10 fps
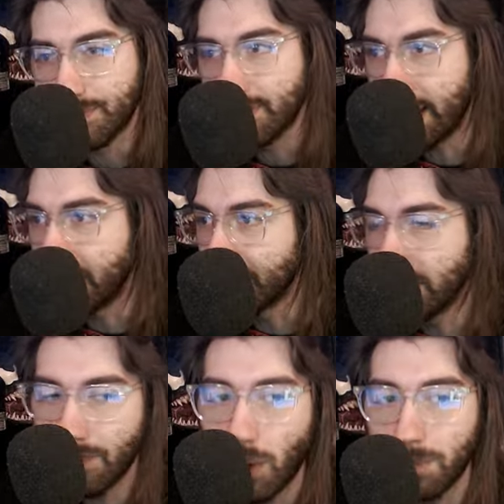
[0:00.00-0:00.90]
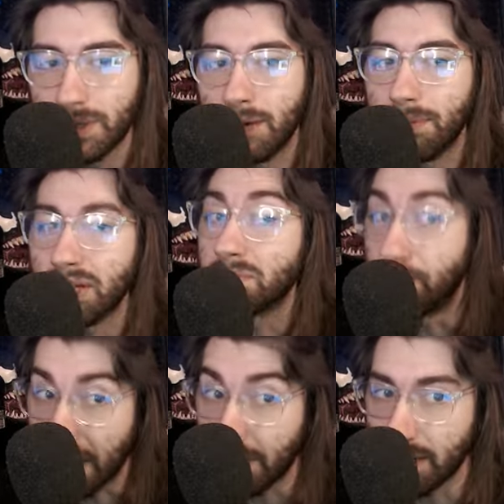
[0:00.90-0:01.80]
I know it's only 4%, but it's
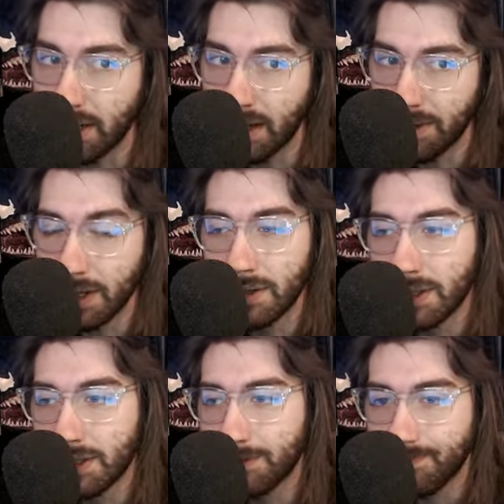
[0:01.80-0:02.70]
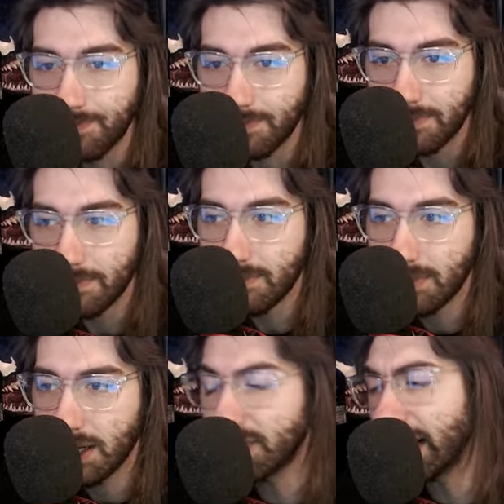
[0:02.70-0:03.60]
better than nothing.
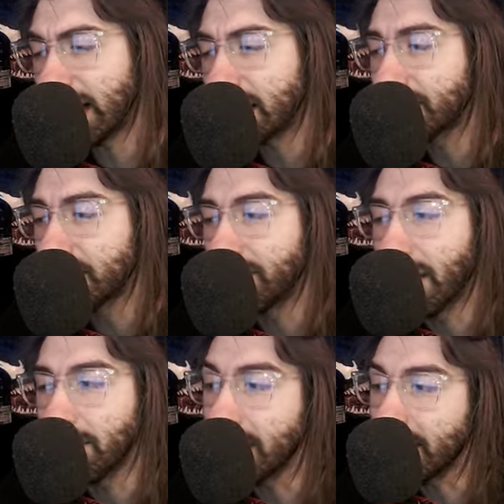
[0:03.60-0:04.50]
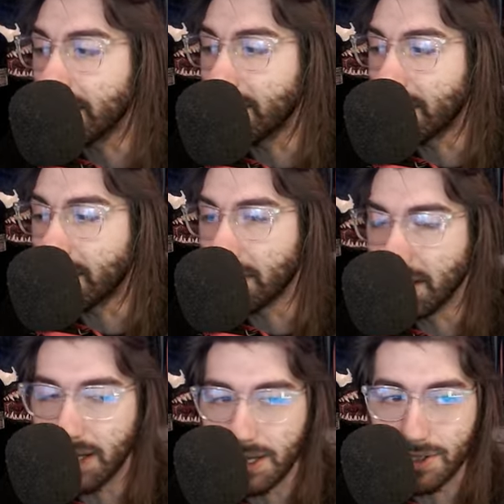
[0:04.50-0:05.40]
Because right now, just the availability to do it
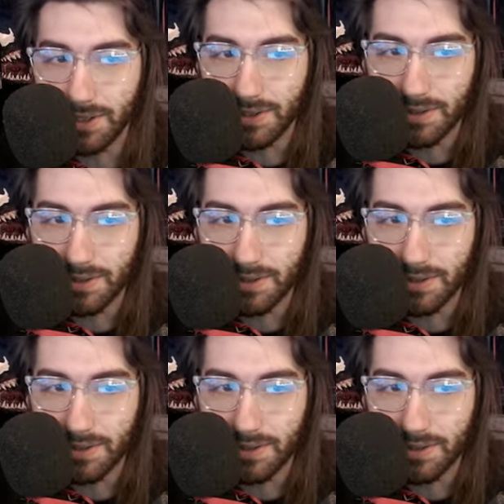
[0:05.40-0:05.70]
early, it's just